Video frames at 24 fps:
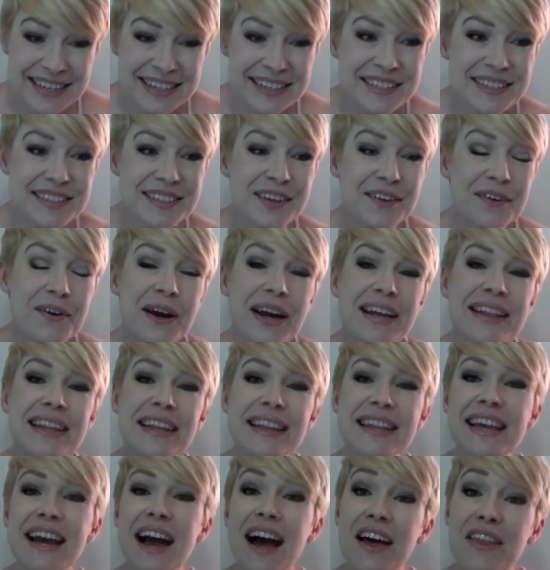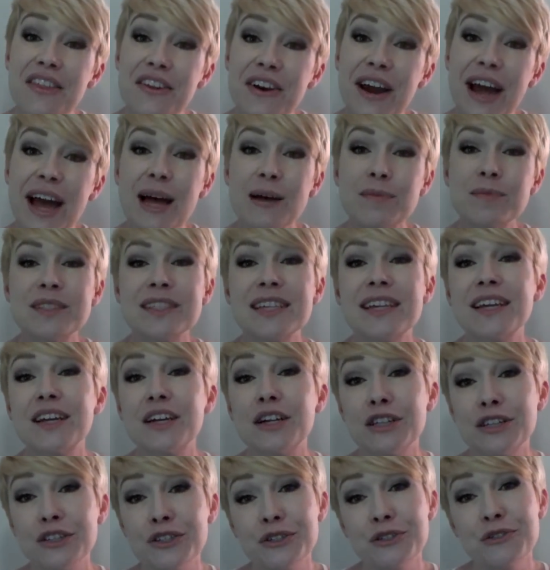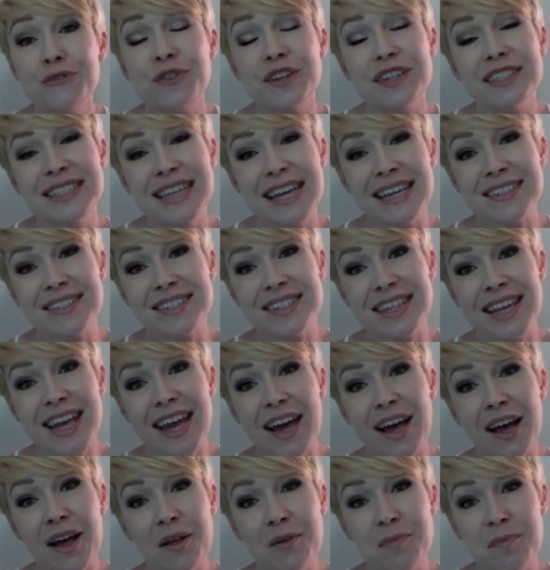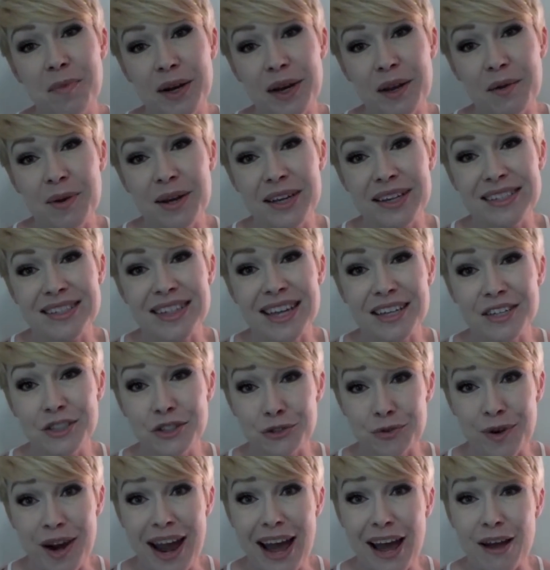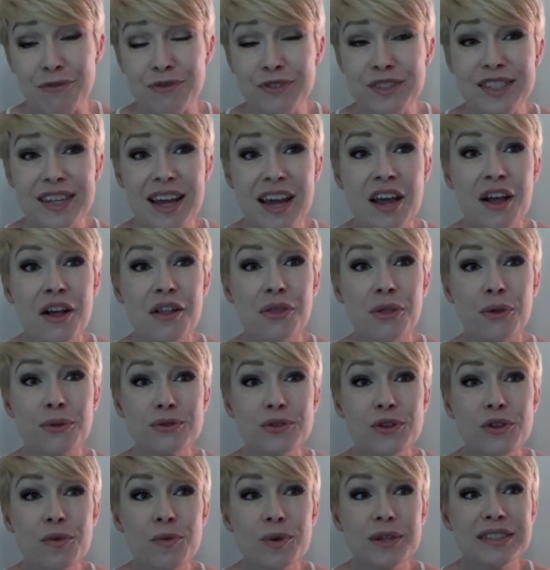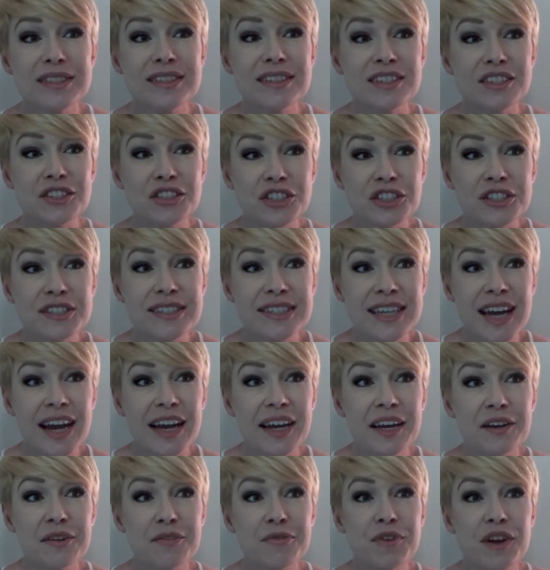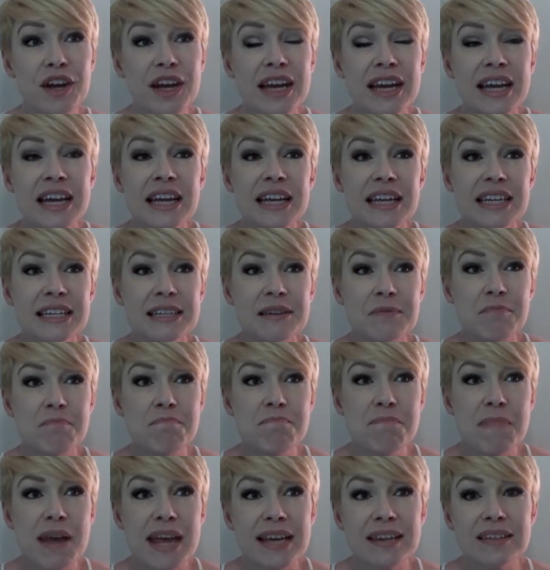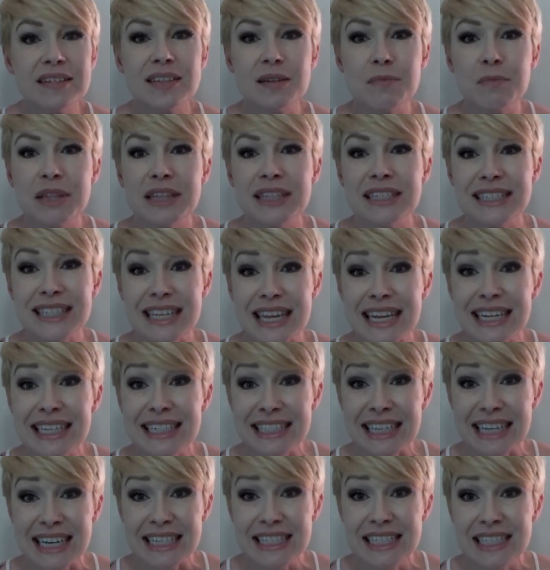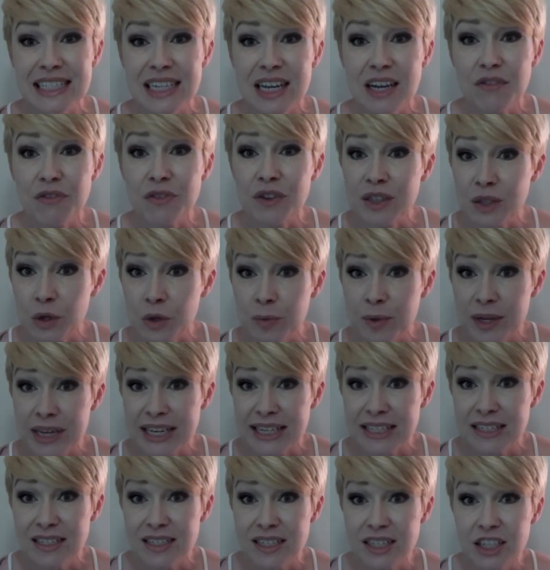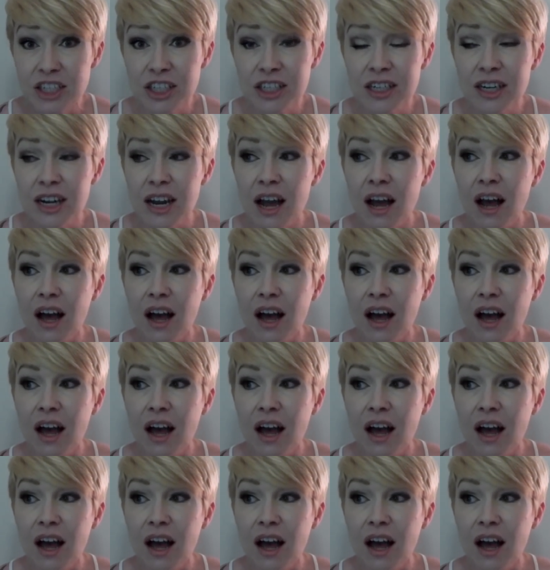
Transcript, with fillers: So, and then the other apps like Clue, Fantastical, MoneyWiz, and Drafts, those are the ones that just kind of make some of the day-to-day stuff a little bit easier,